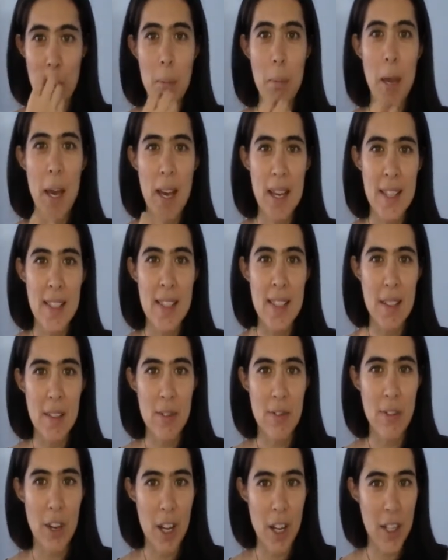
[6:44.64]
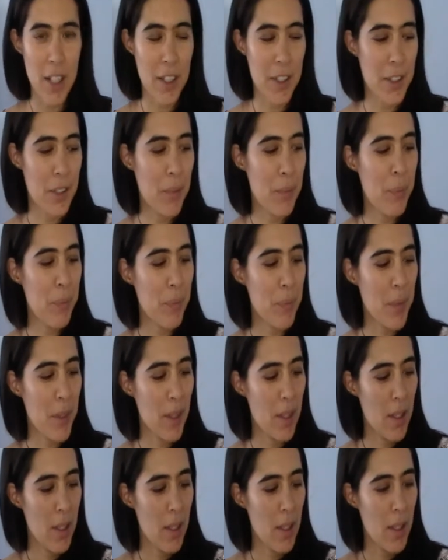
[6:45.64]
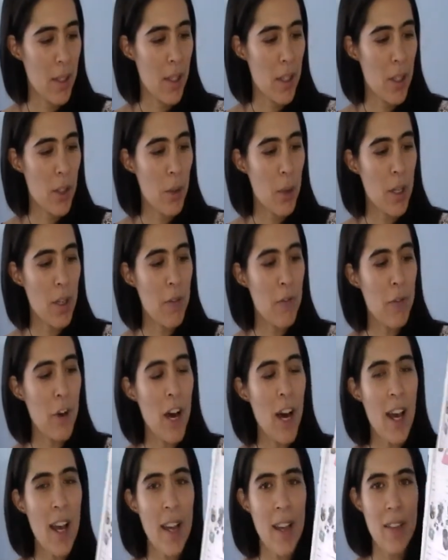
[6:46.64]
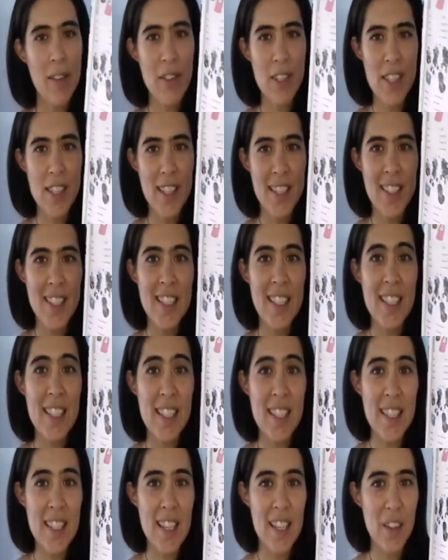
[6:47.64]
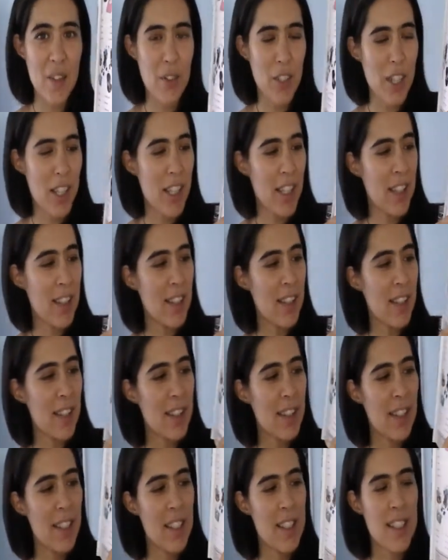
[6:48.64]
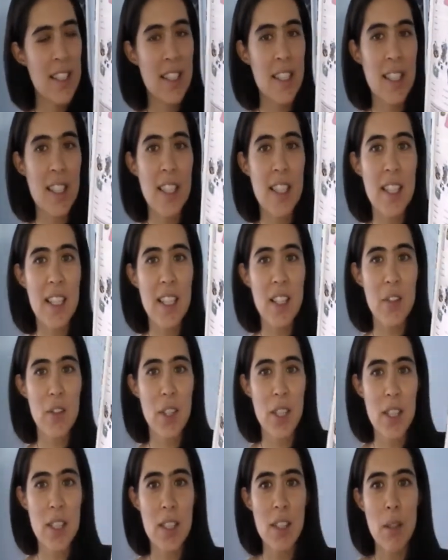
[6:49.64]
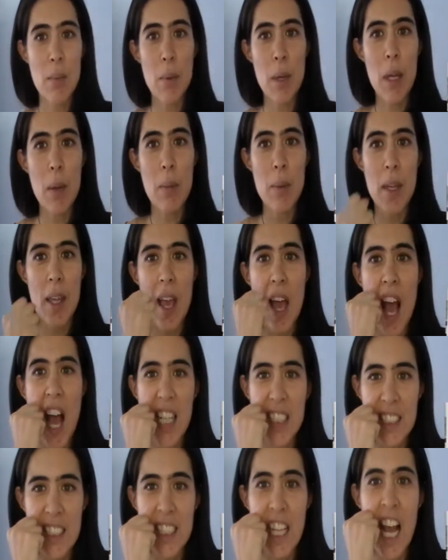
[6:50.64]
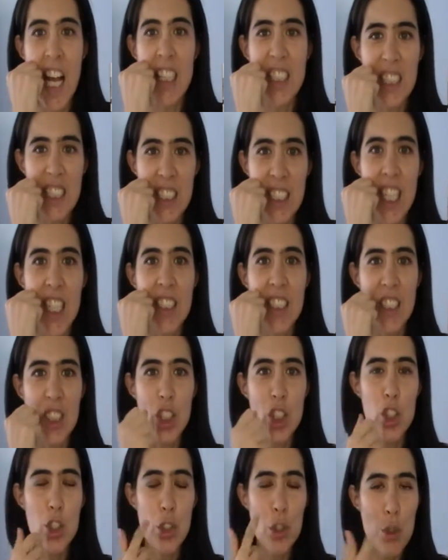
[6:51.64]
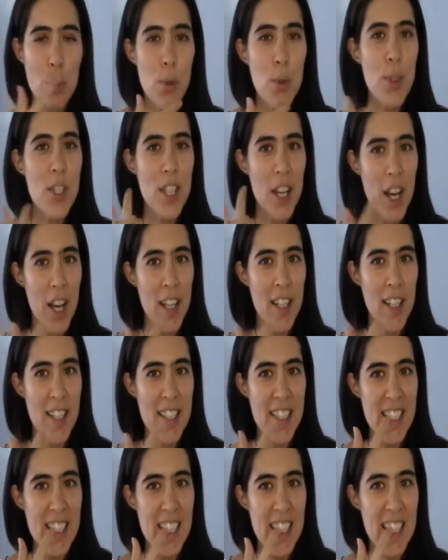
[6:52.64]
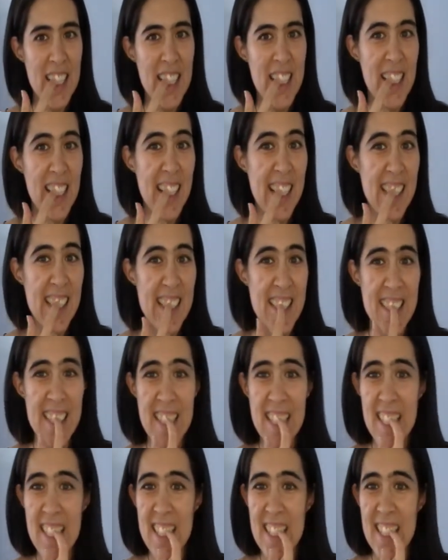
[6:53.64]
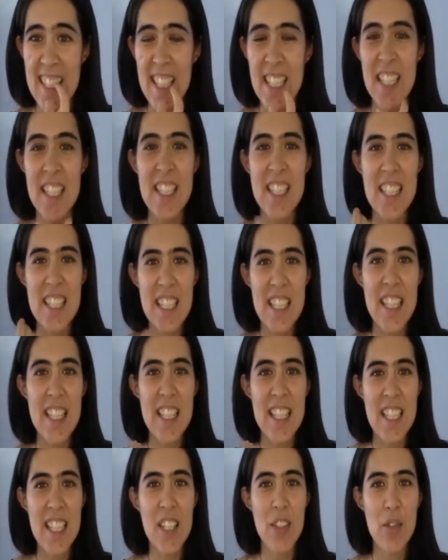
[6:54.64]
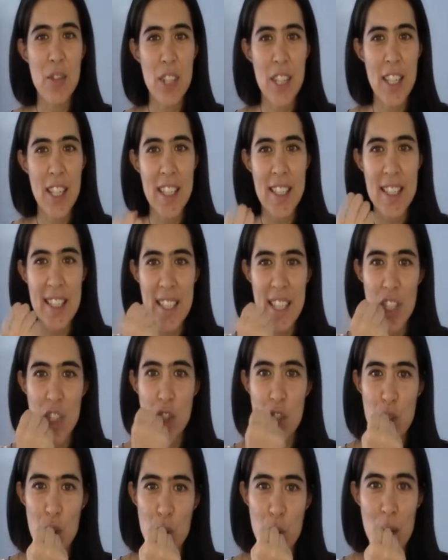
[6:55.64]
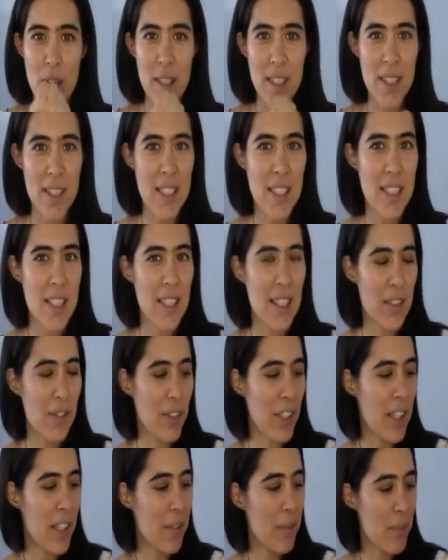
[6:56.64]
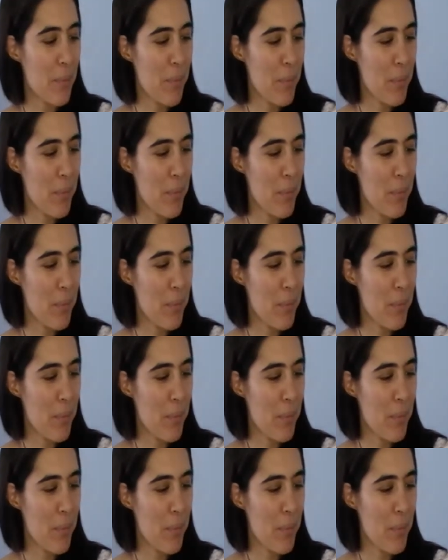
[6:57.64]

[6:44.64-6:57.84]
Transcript: pacifier. 25 is a teething ring, teething ring, so the baby chews on it, teeth, right, teeth, teething ring, they chew on the teething ring.